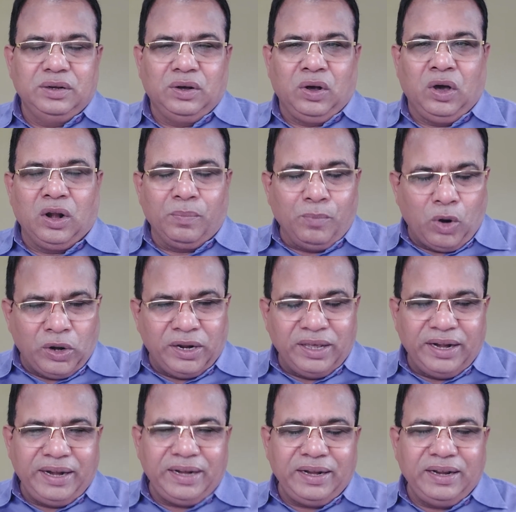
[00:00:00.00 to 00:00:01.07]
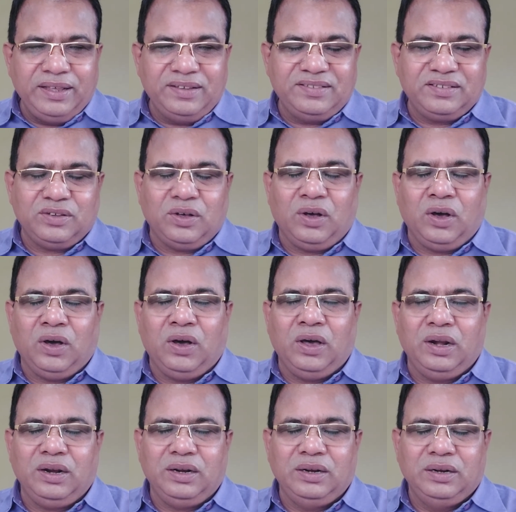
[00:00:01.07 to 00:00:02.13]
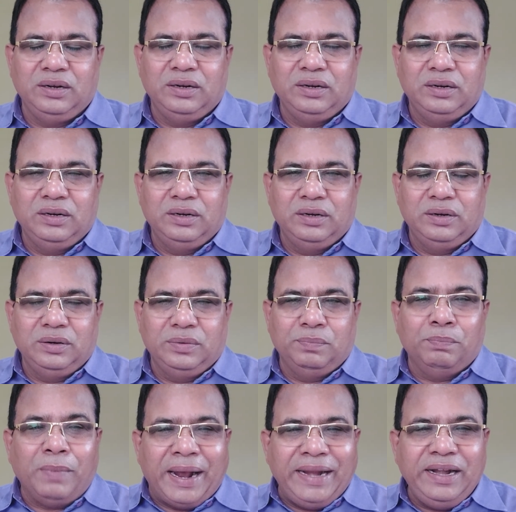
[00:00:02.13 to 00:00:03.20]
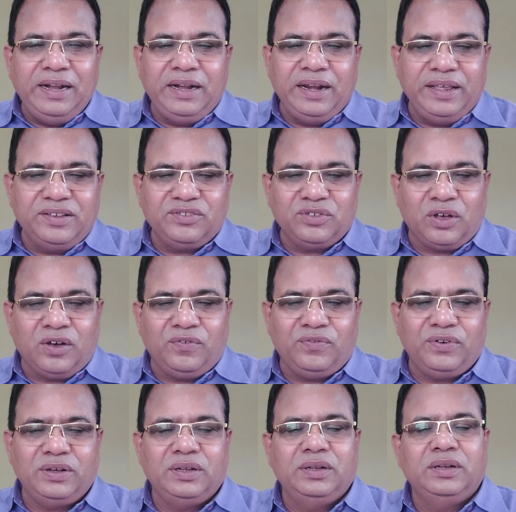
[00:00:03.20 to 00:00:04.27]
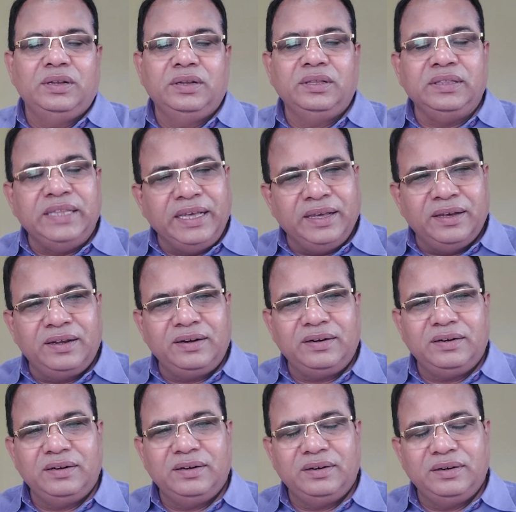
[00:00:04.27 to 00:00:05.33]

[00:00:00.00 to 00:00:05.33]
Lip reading: or moderateness or mildness of their